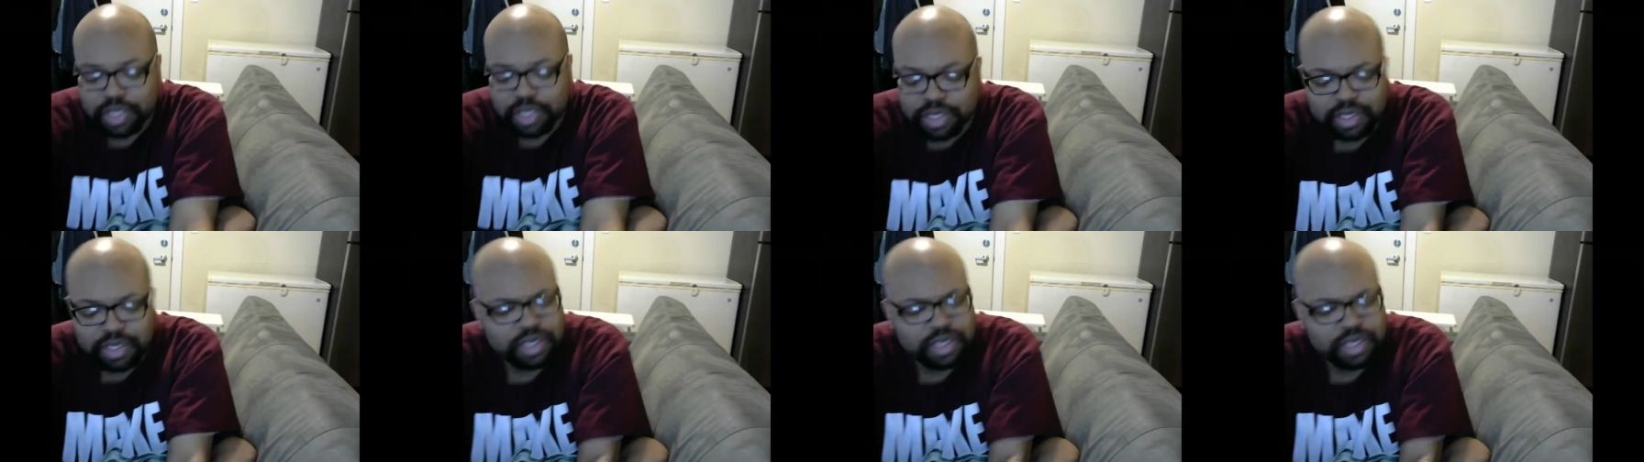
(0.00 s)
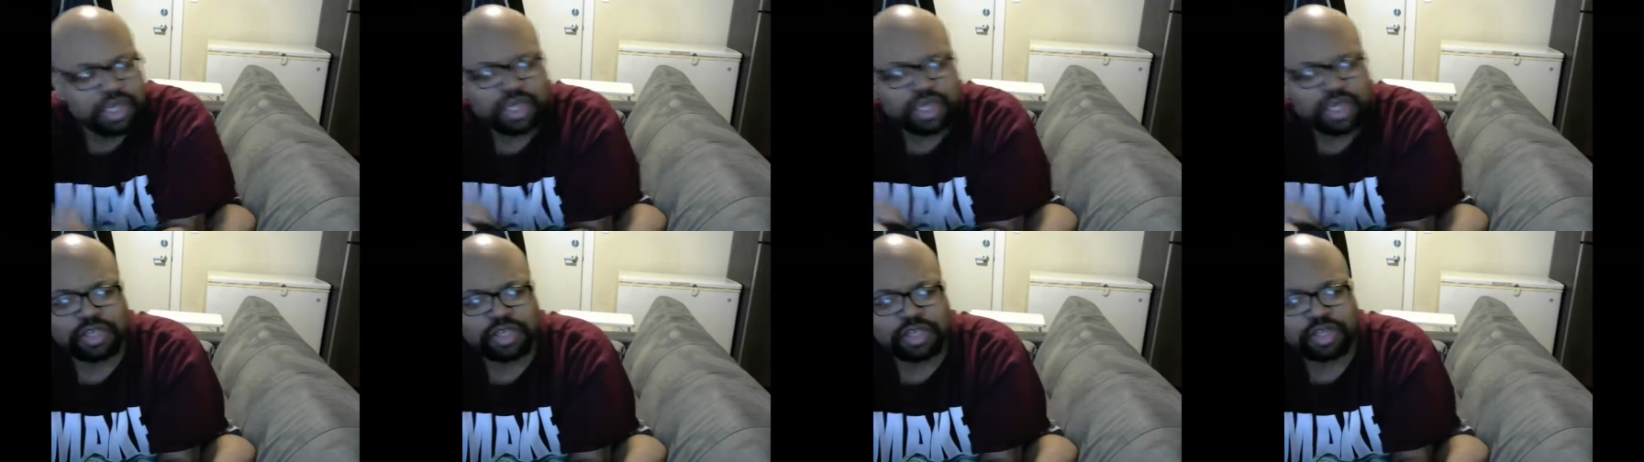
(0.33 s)
can
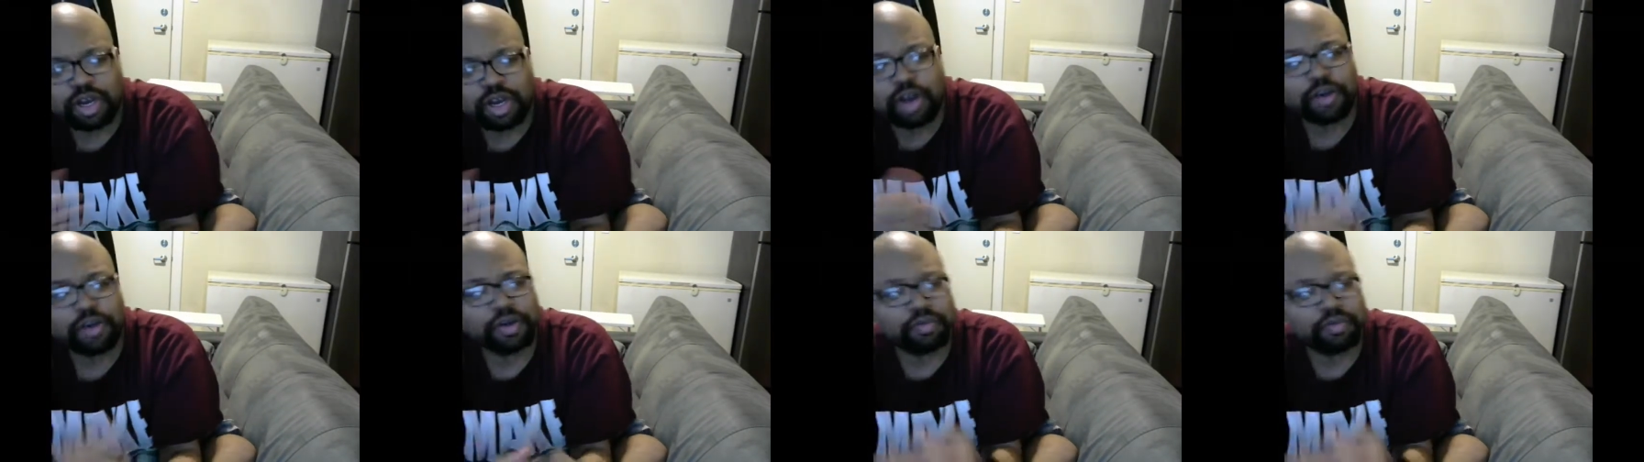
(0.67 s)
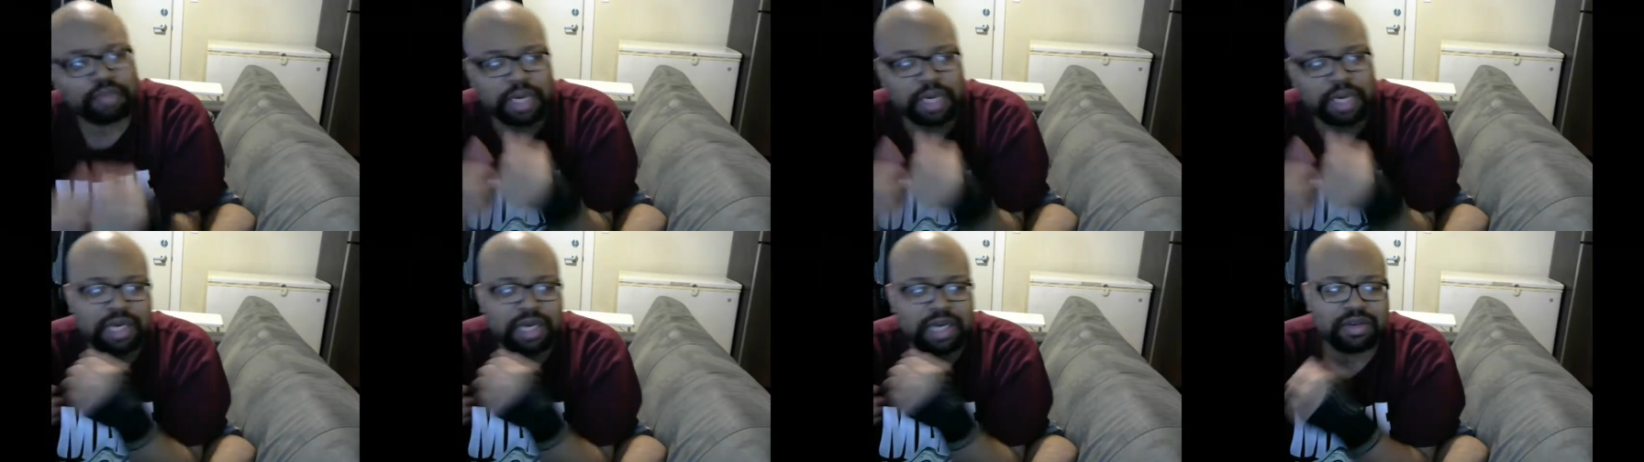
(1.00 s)
talk
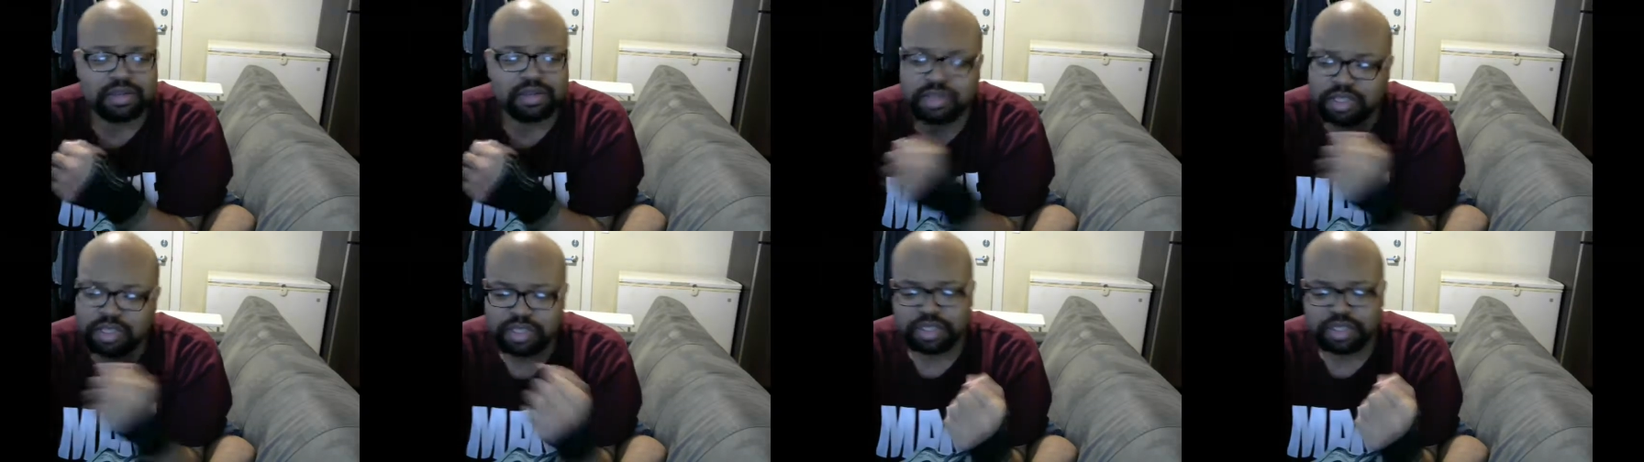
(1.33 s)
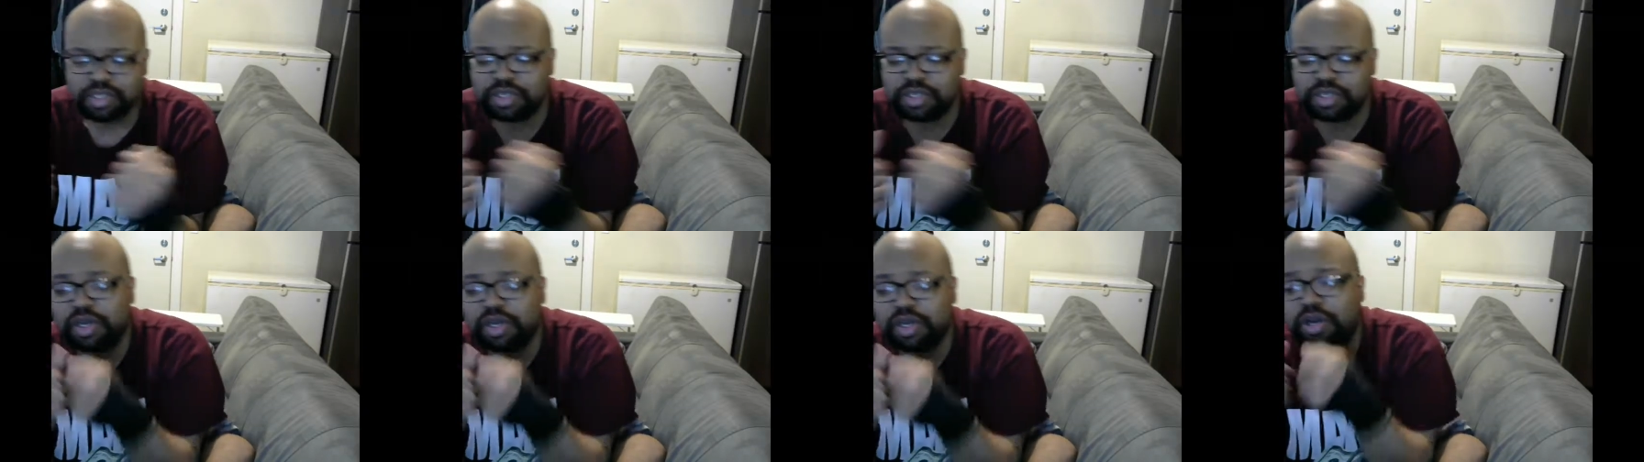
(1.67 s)
about
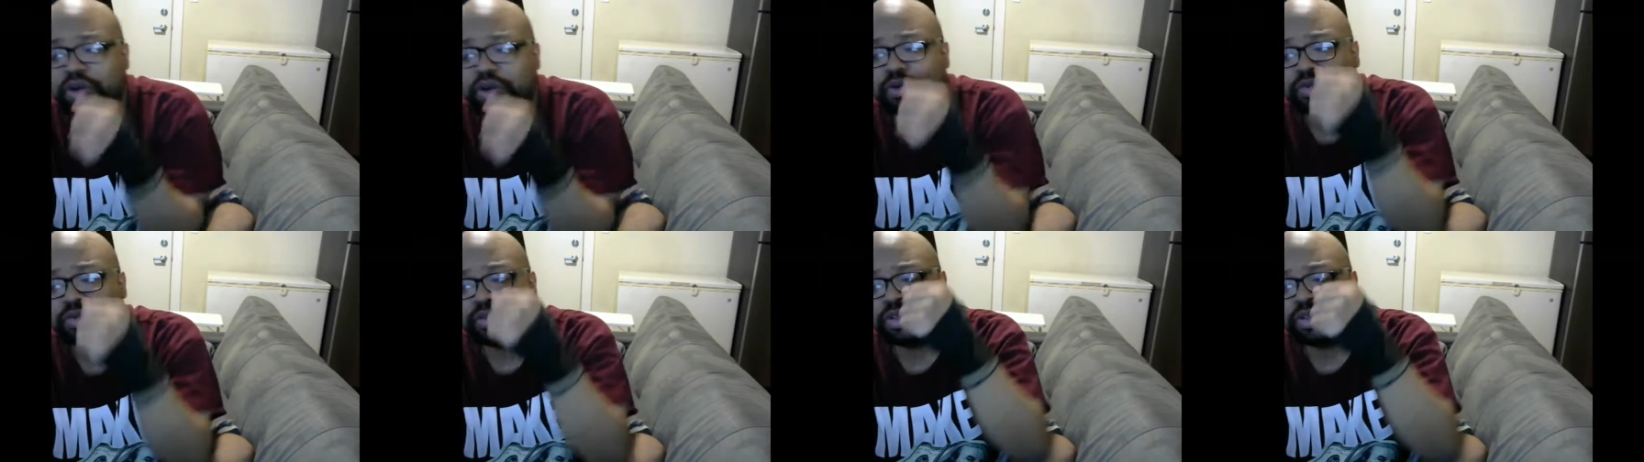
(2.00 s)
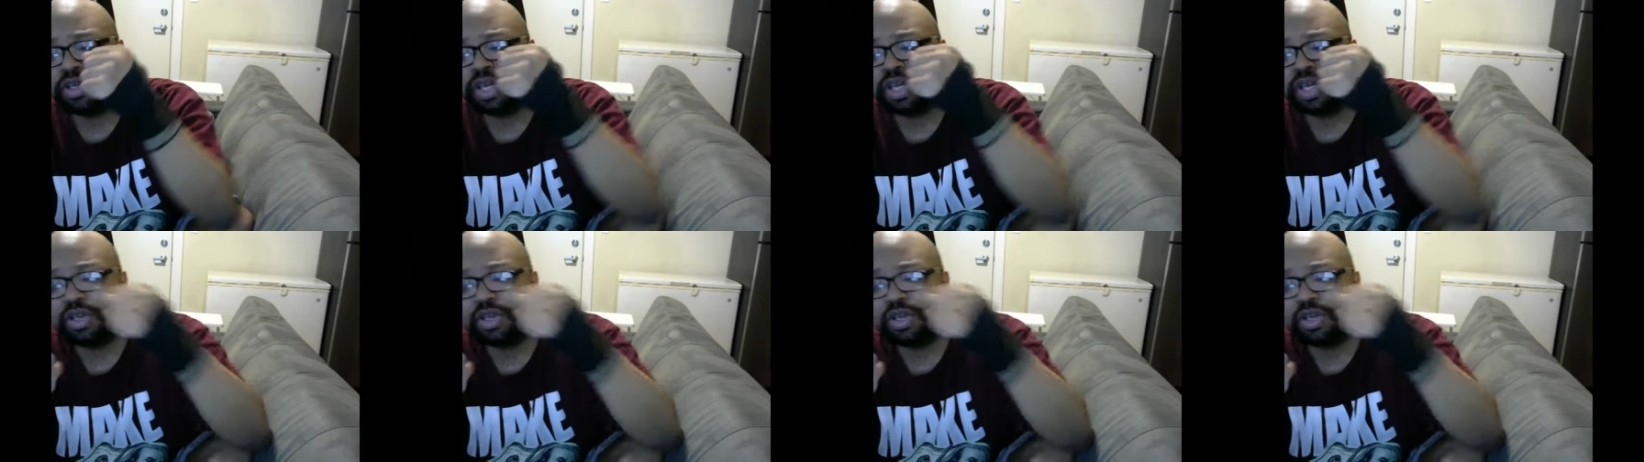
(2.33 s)
you know the,